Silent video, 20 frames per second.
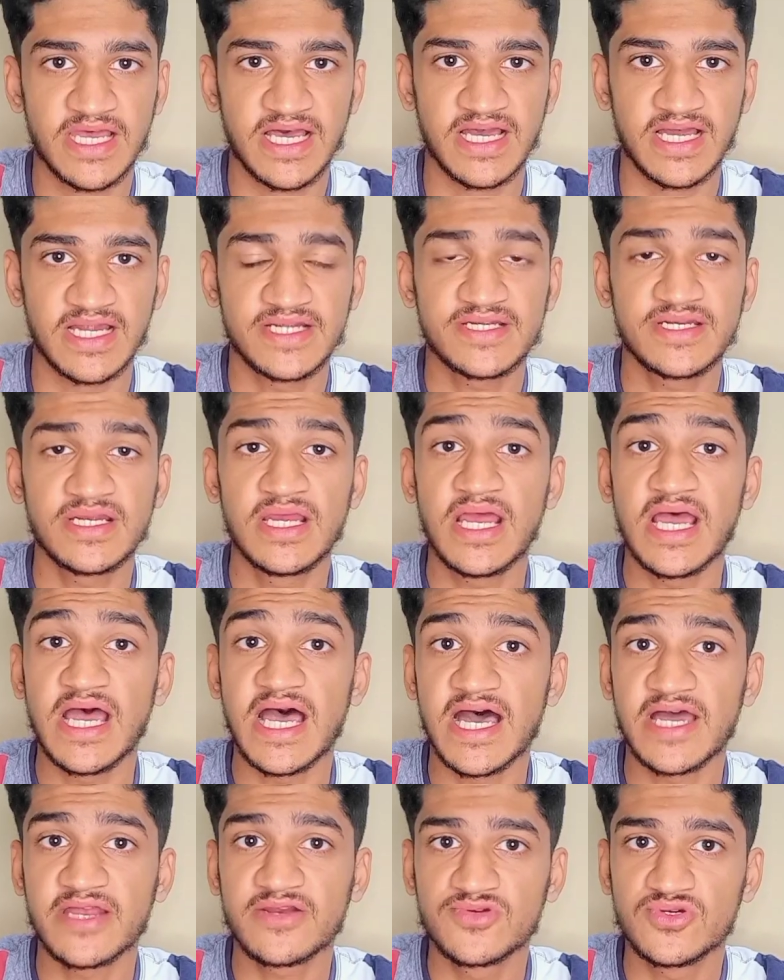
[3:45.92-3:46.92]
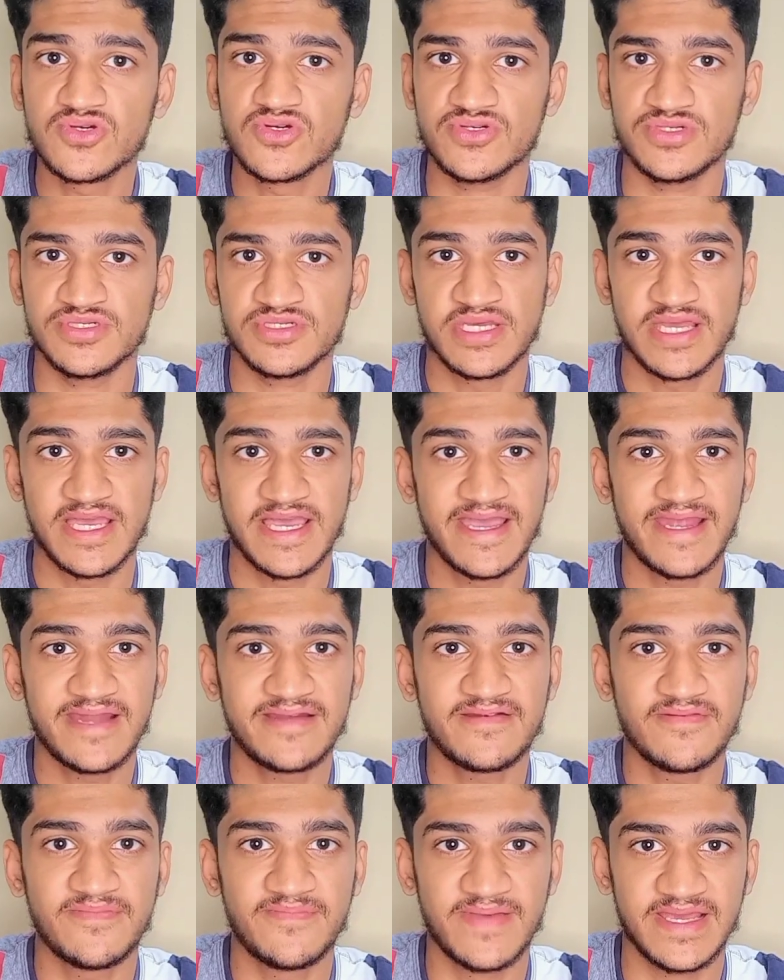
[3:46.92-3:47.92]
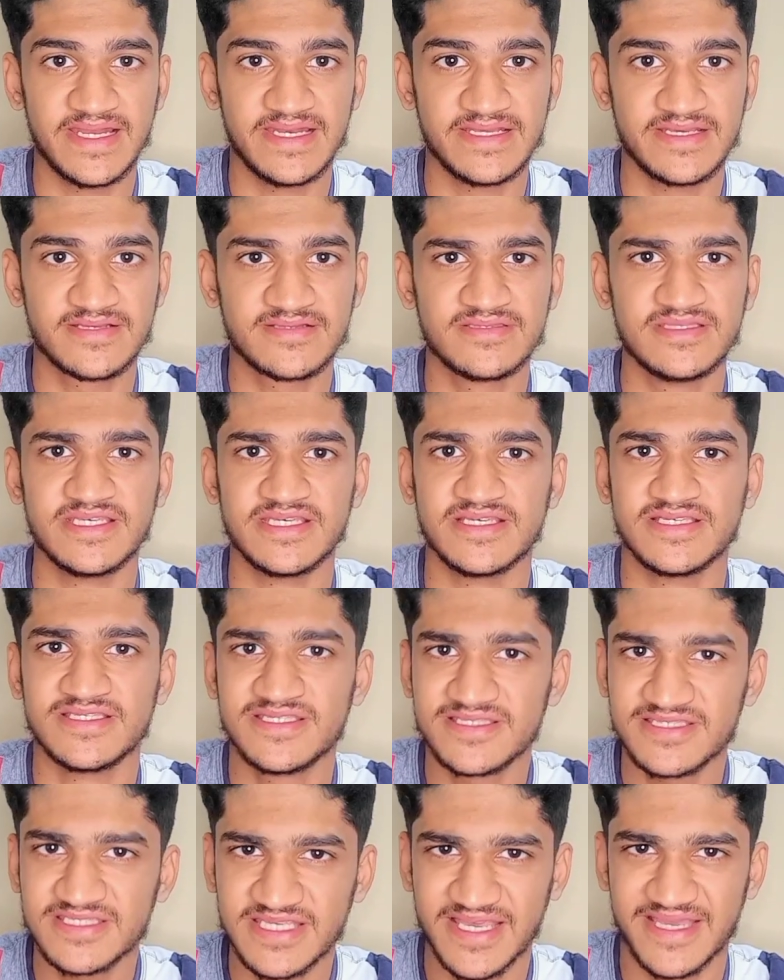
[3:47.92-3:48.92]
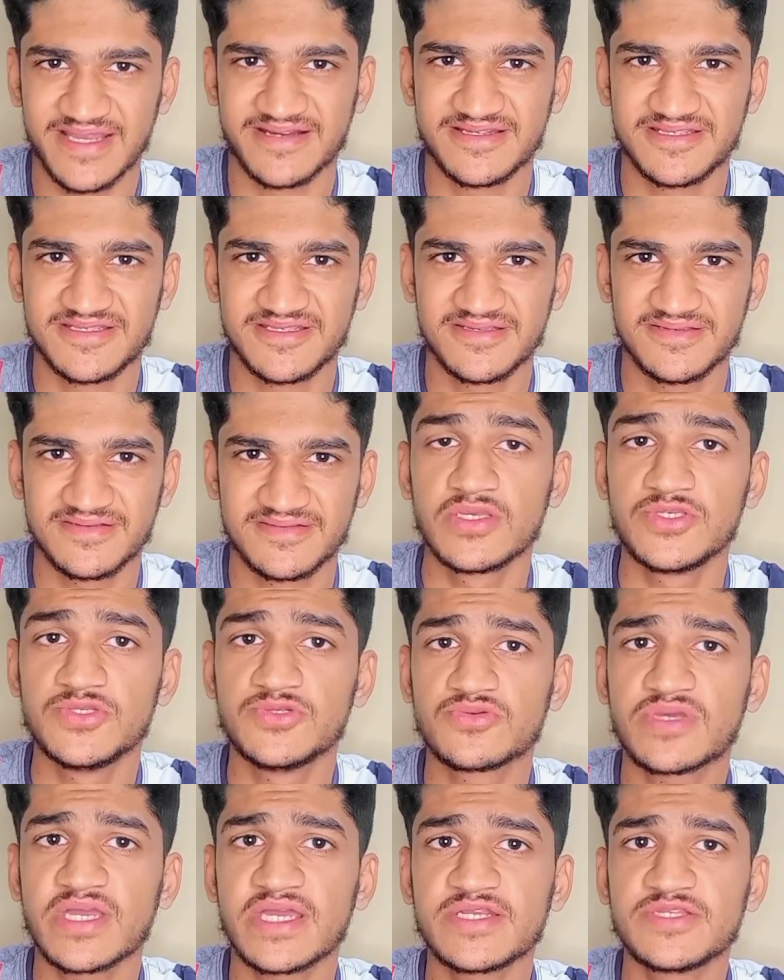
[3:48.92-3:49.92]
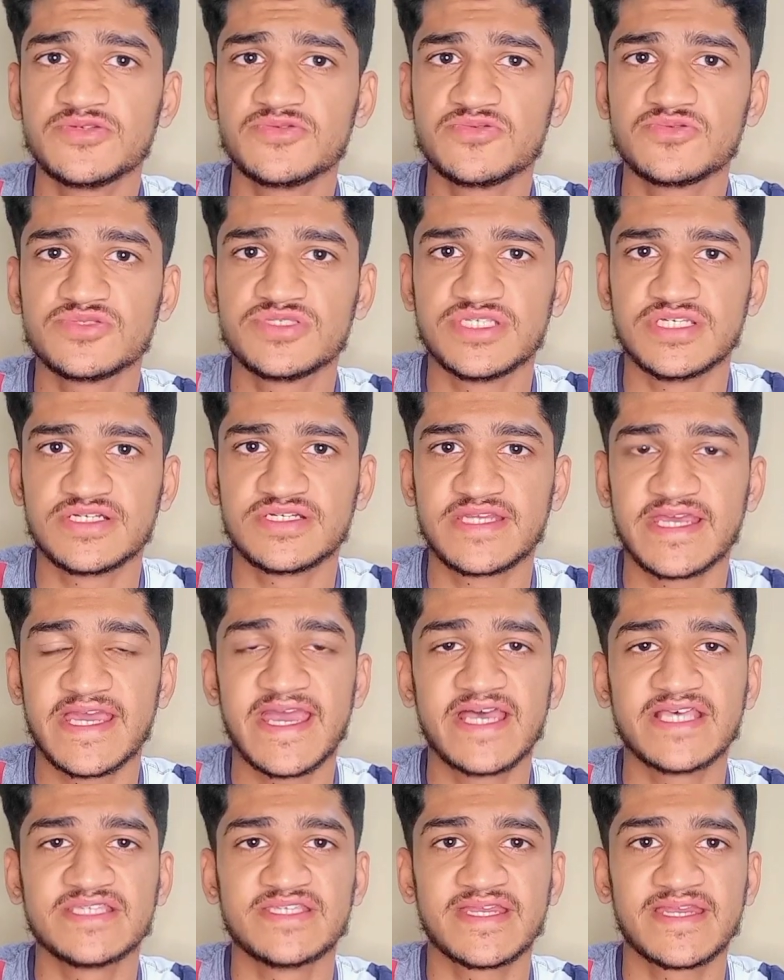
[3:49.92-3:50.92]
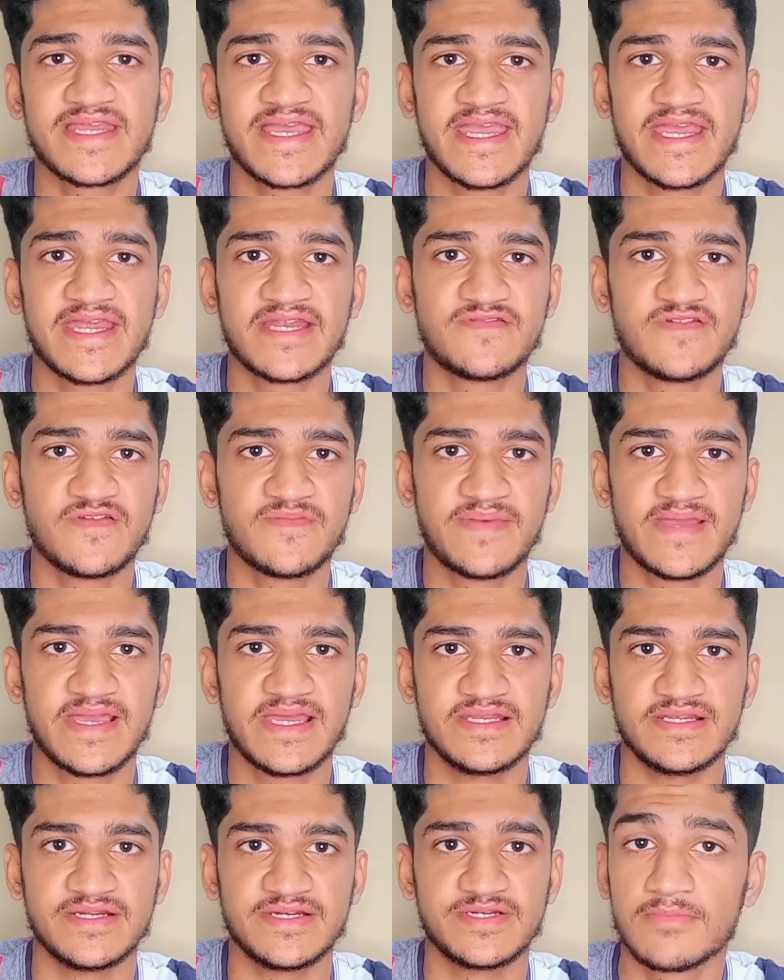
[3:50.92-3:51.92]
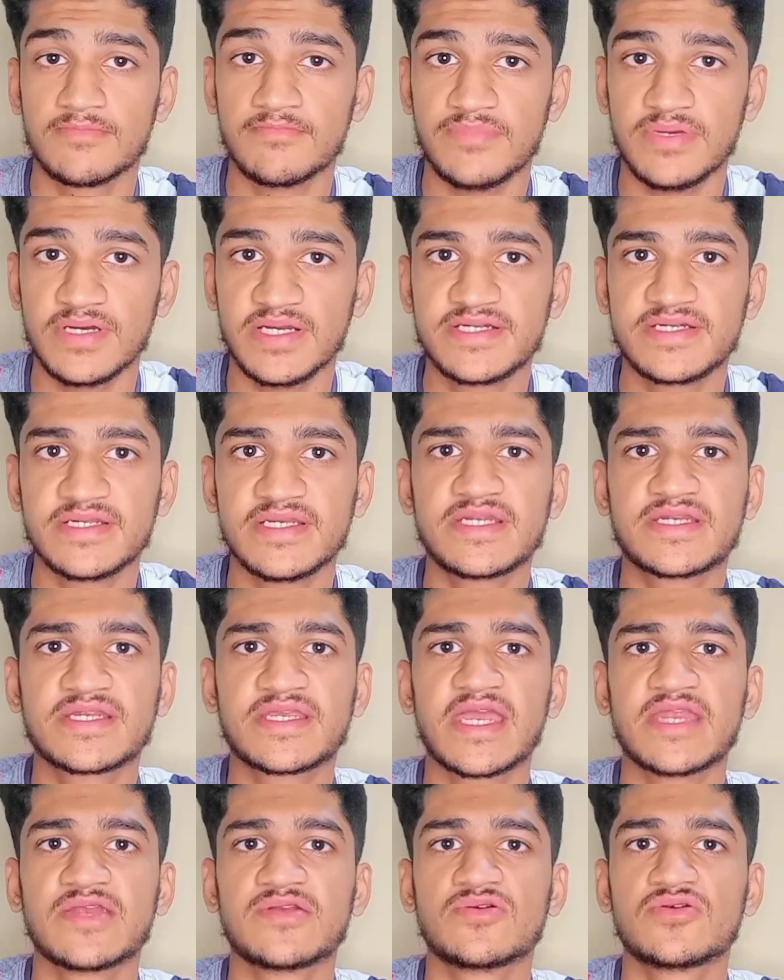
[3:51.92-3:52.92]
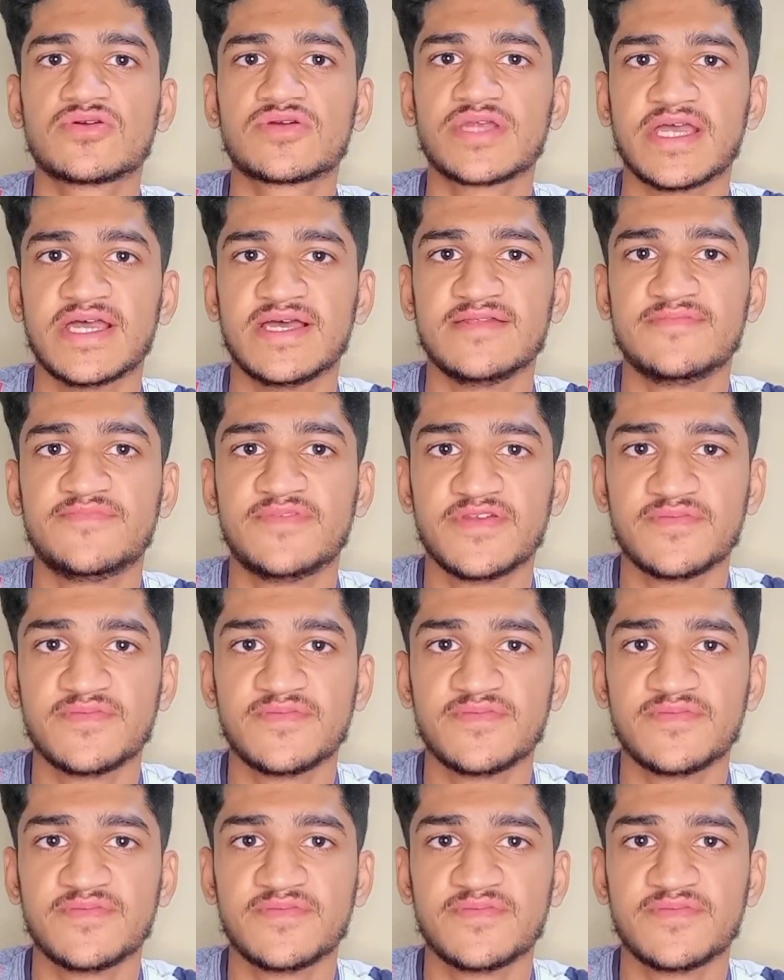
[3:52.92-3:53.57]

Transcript: plant are good at repelling these insects. You can use it as an ant repellent, but it cannot help